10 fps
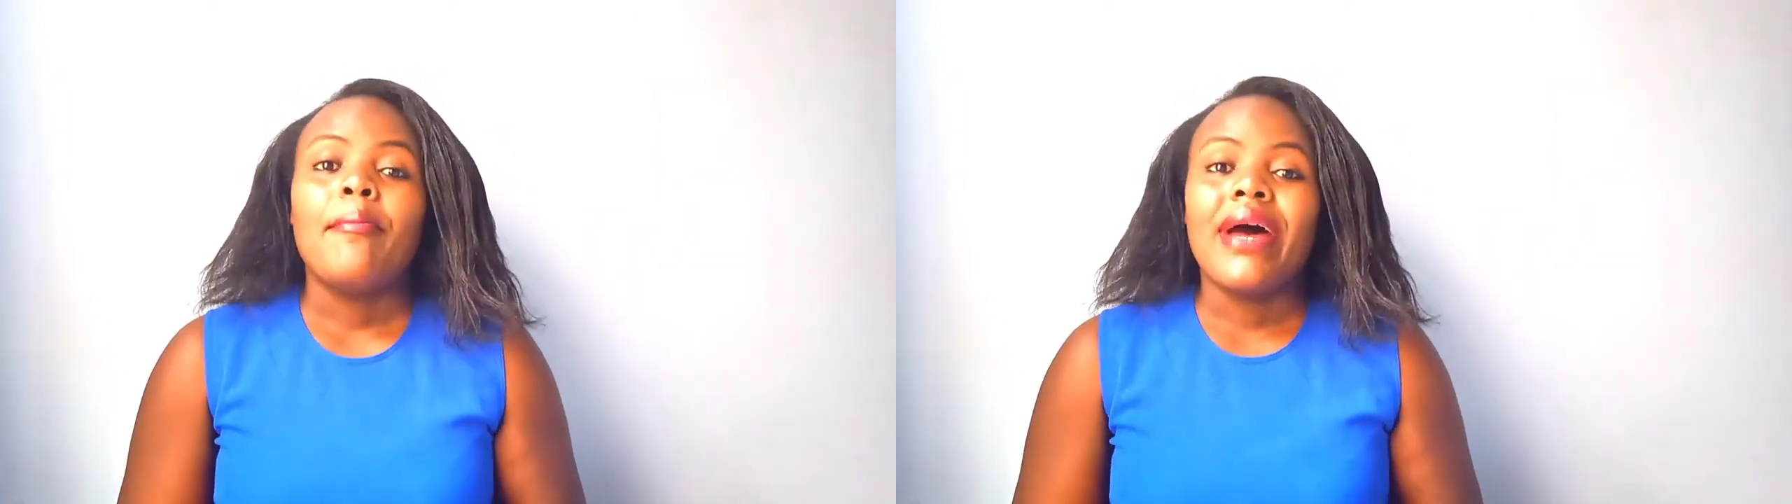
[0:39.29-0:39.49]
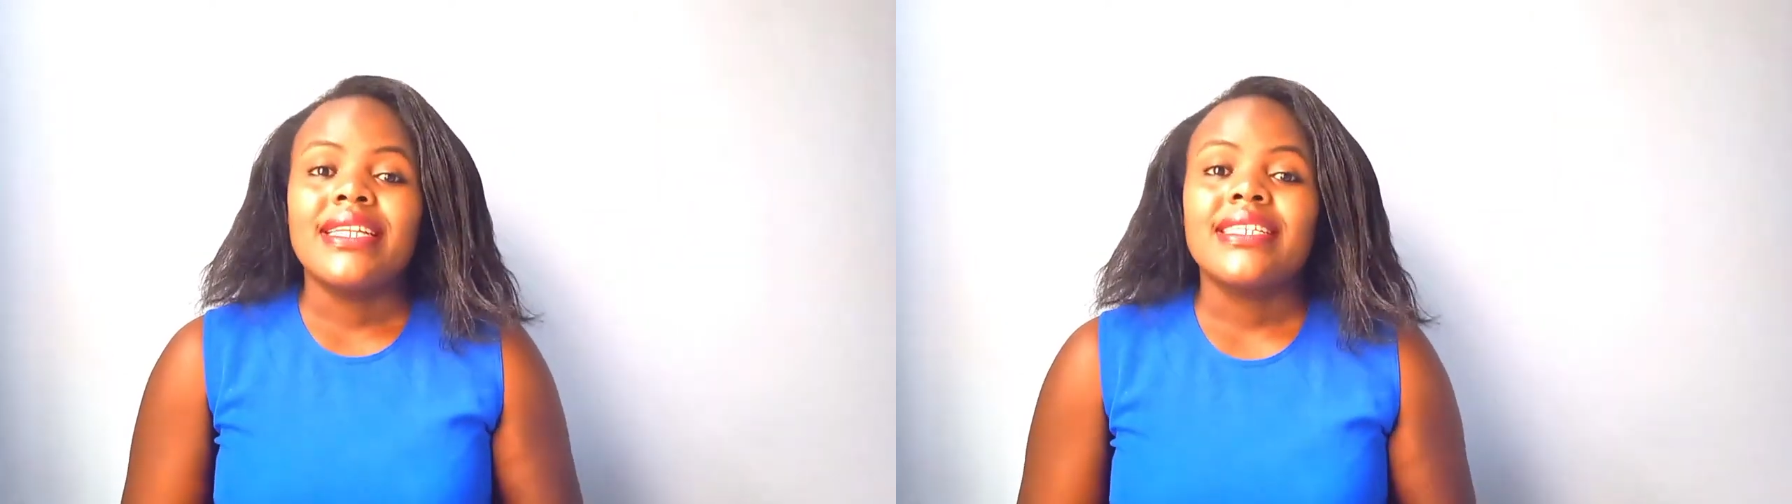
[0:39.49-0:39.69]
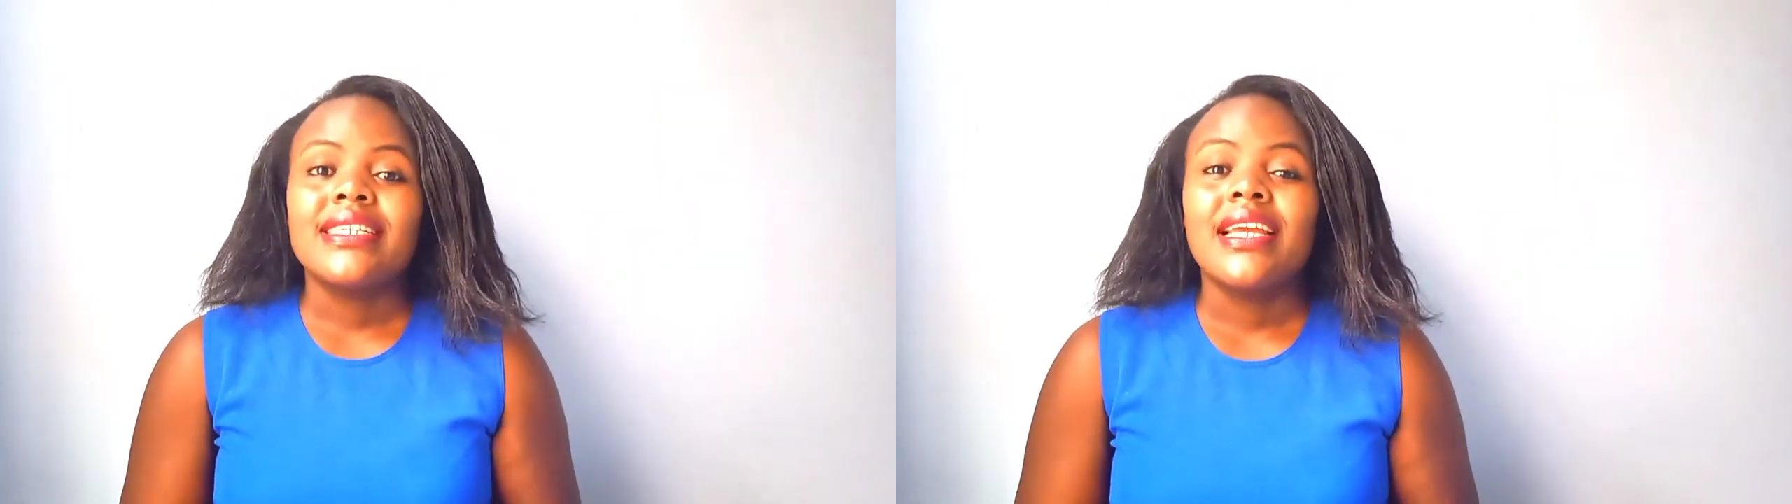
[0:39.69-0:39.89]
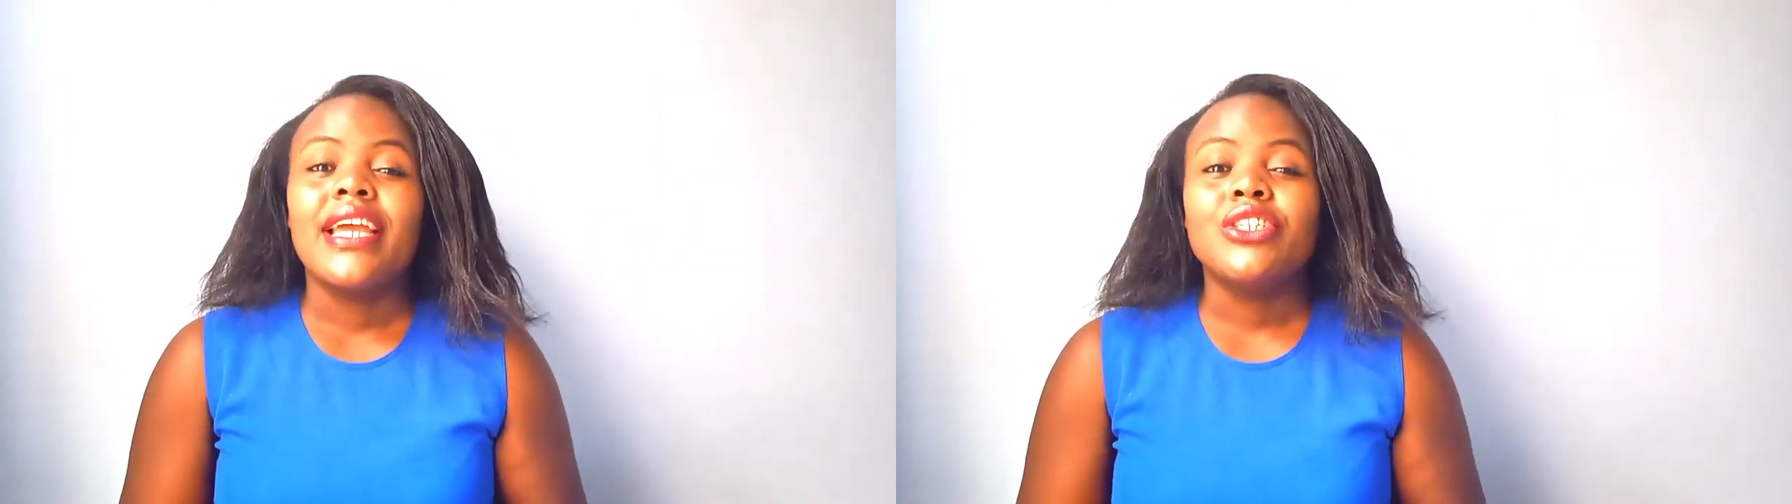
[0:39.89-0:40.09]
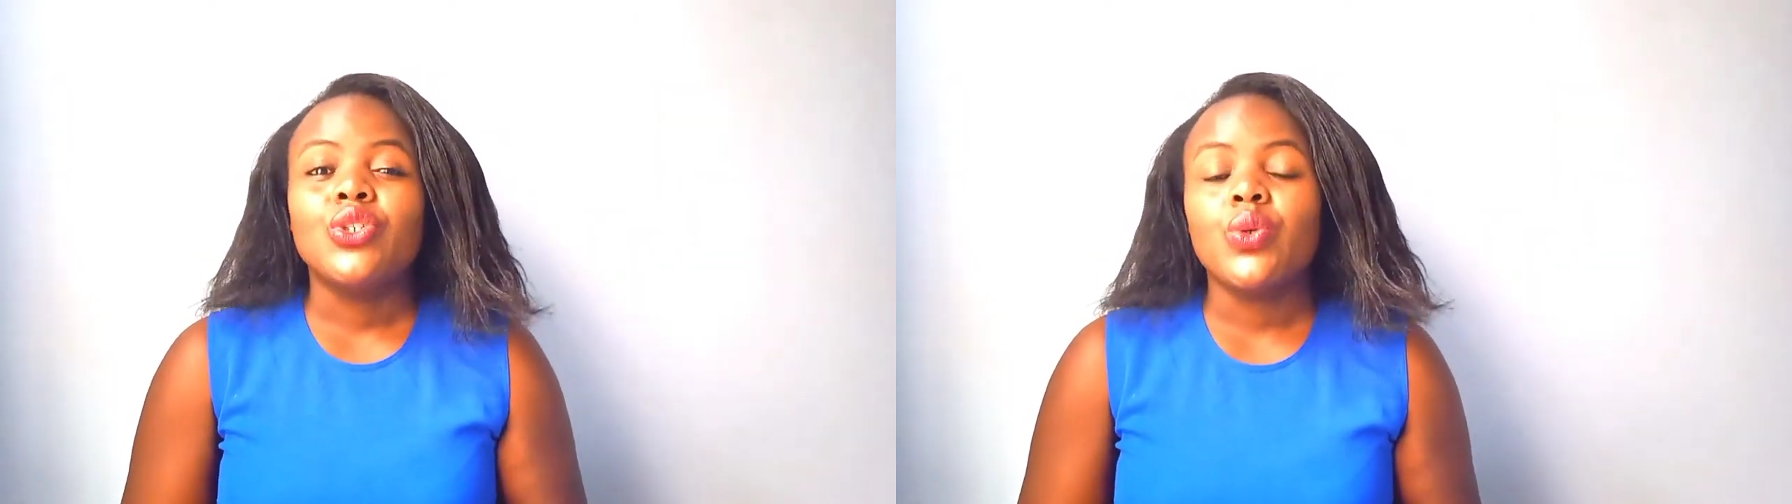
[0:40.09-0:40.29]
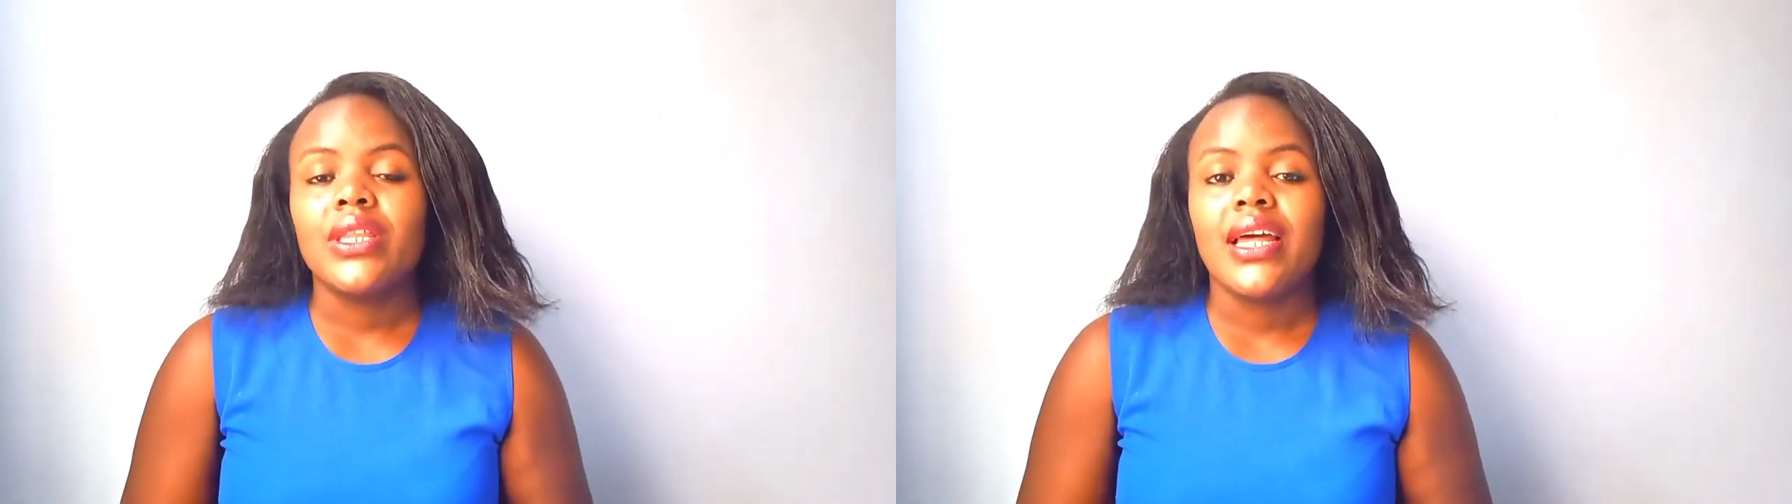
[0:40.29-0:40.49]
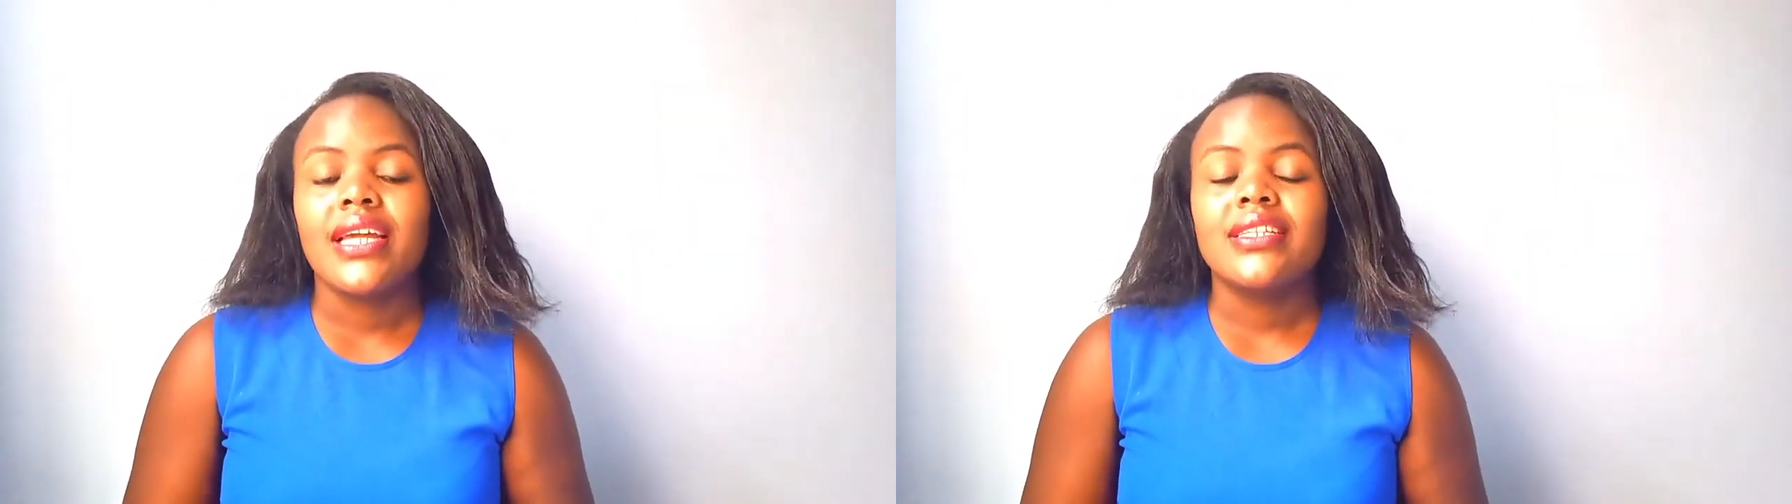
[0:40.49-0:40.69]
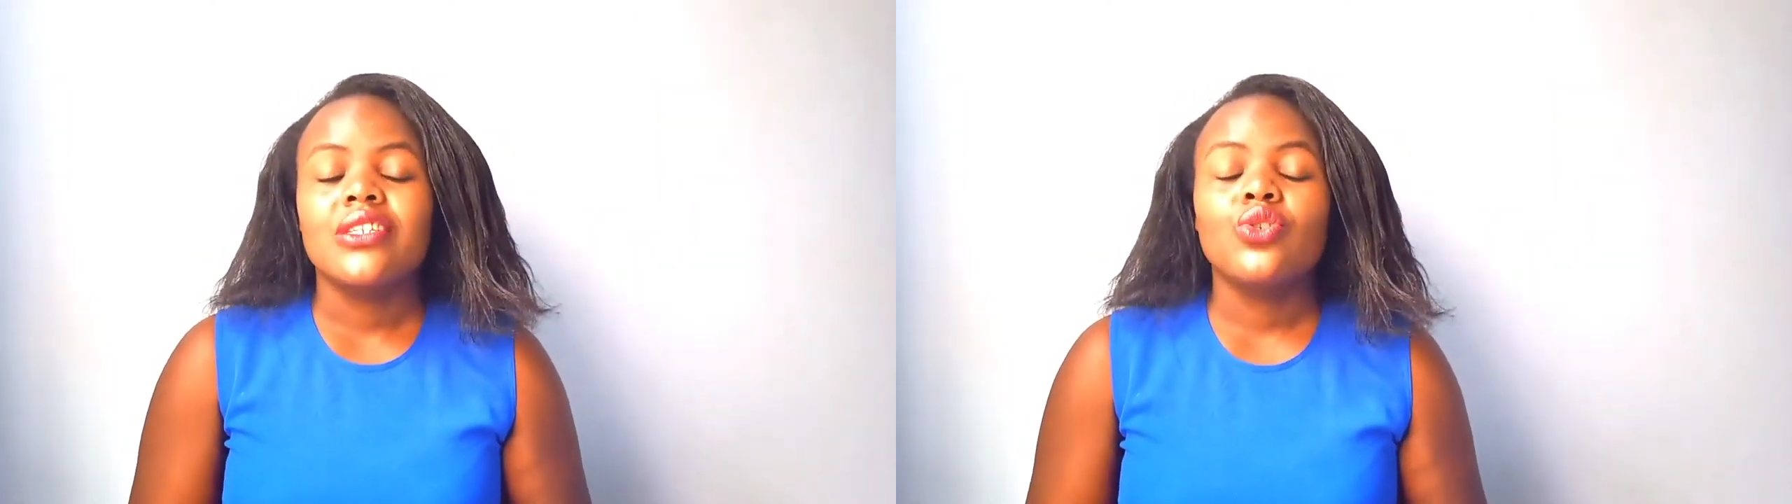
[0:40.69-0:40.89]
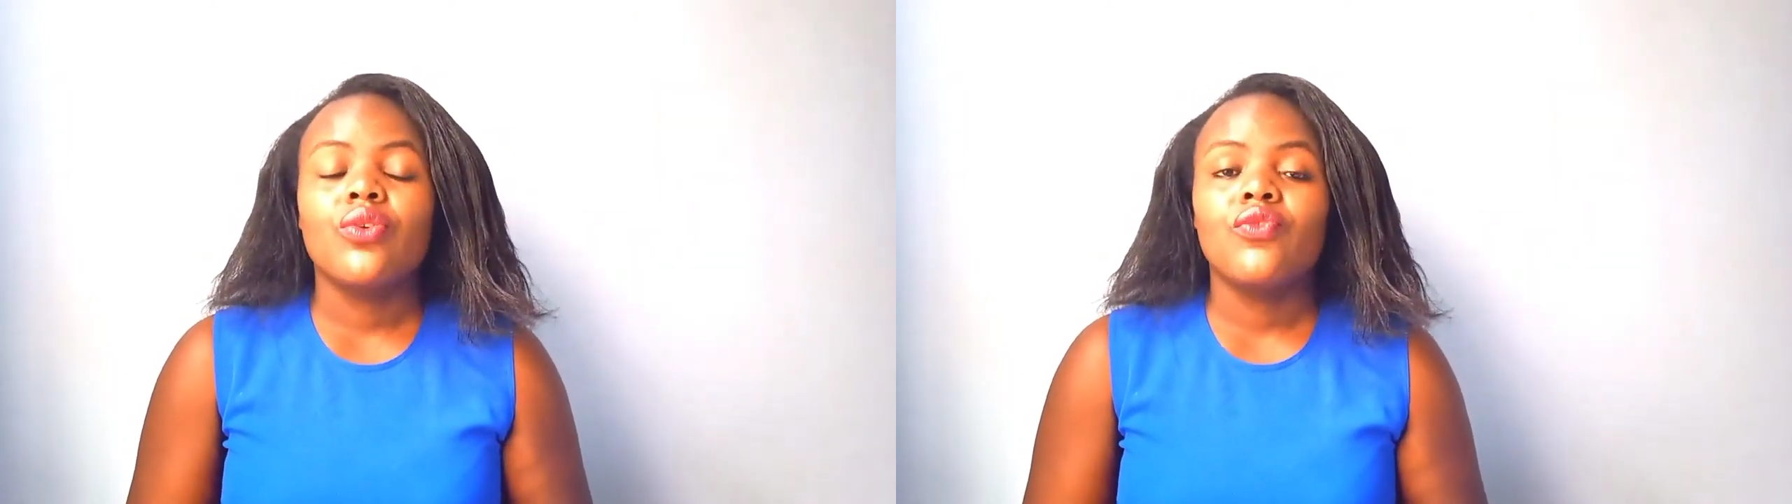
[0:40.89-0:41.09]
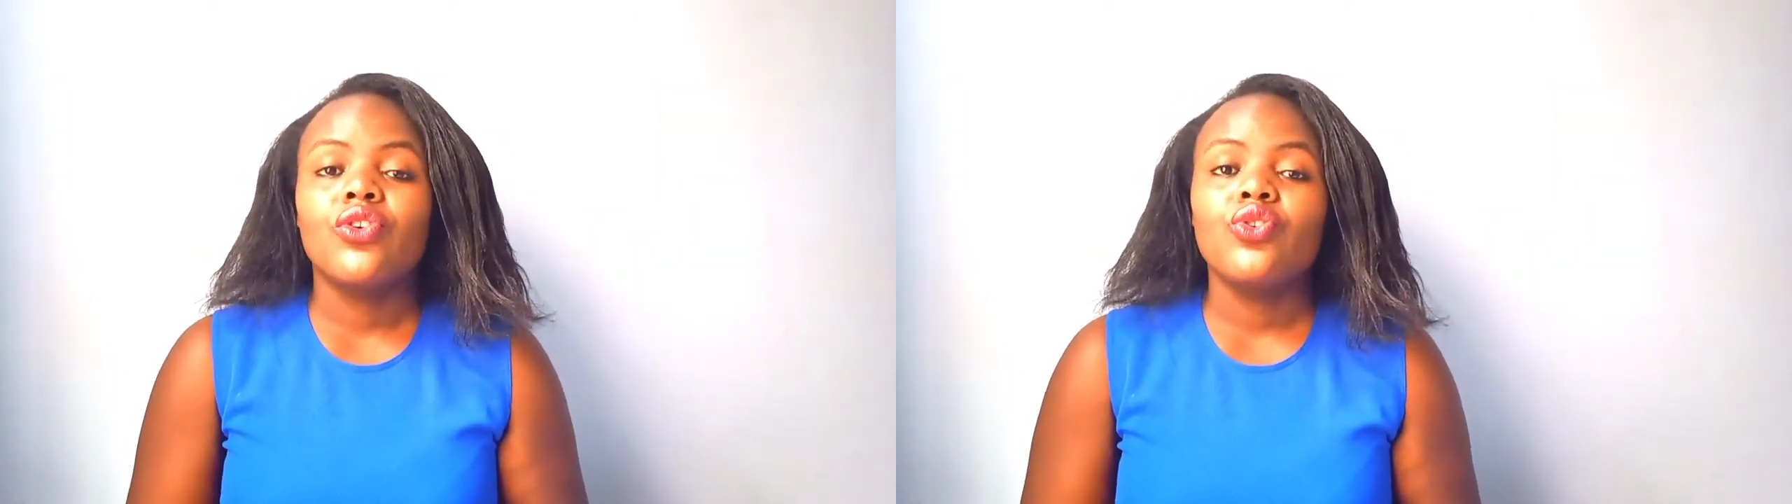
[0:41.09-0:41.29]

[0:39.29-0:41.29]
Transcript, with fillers: But ensure that you have